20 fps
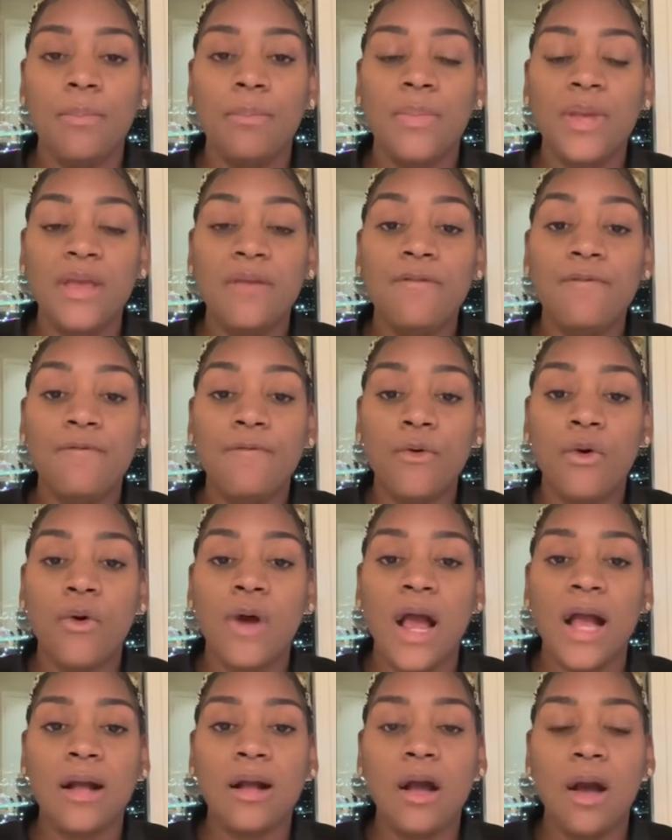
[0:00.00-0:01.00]

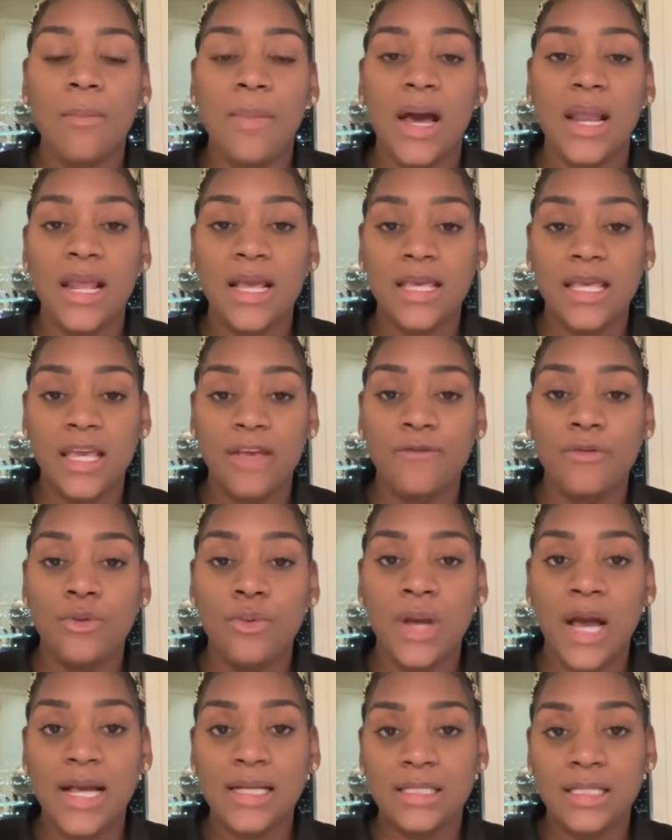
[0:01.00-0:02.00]
before I come out and give
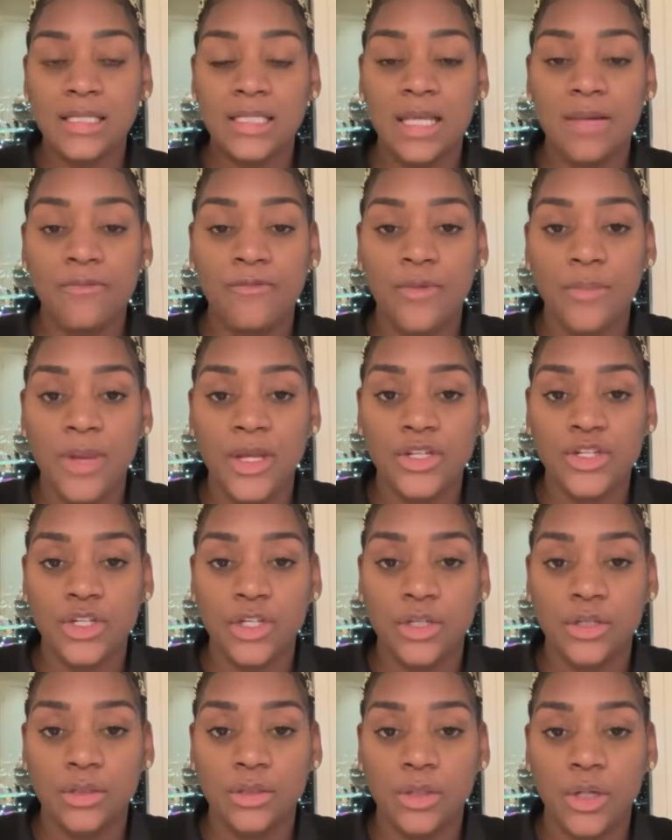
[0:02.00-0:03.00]
you guys this
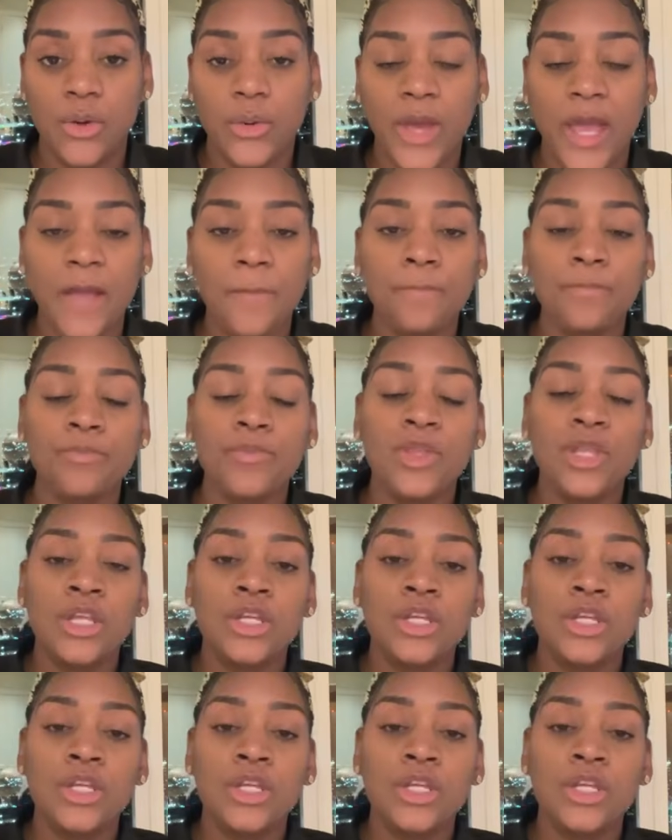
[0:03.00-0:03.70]
information. Okay?